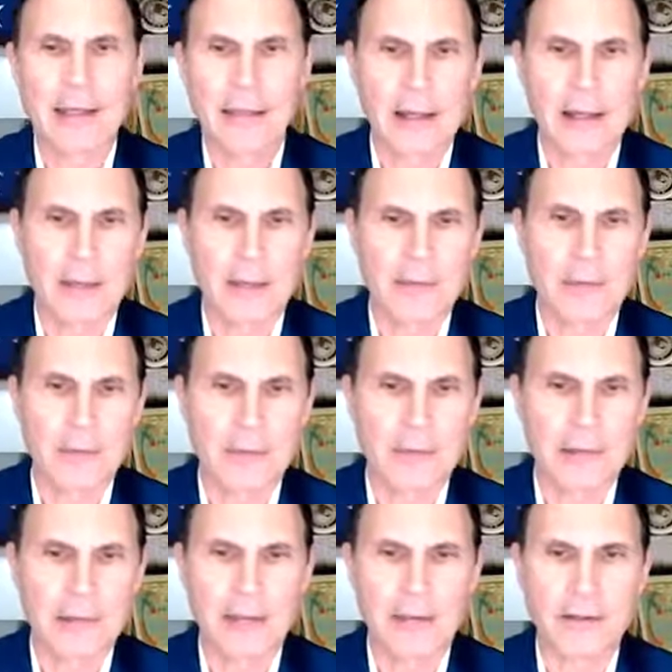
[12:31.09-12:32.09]
uh,
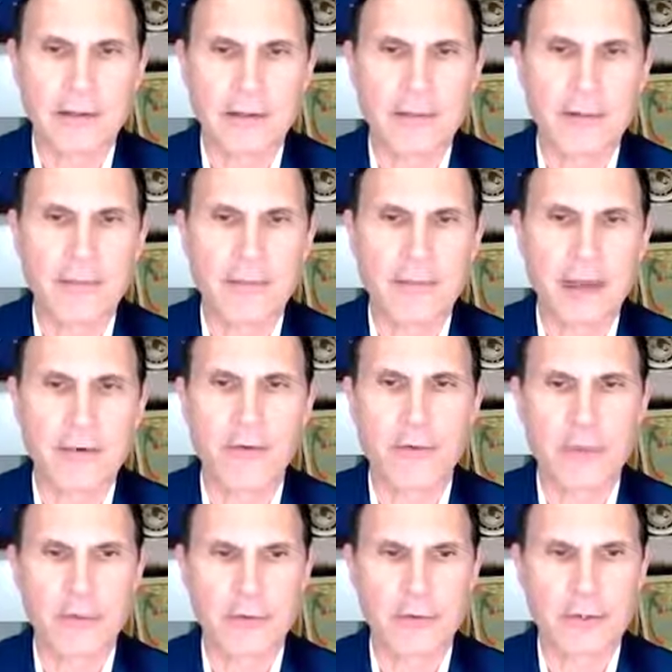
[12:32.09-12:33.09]
that create
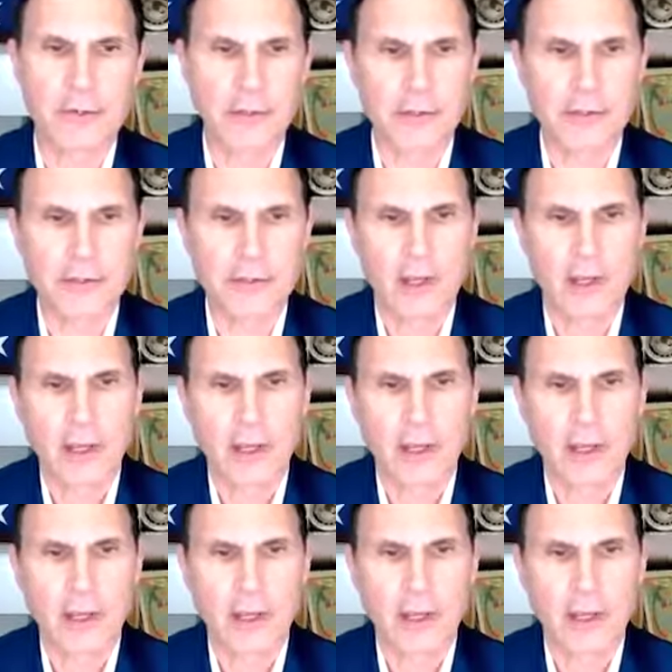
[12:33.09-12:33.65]
microservices.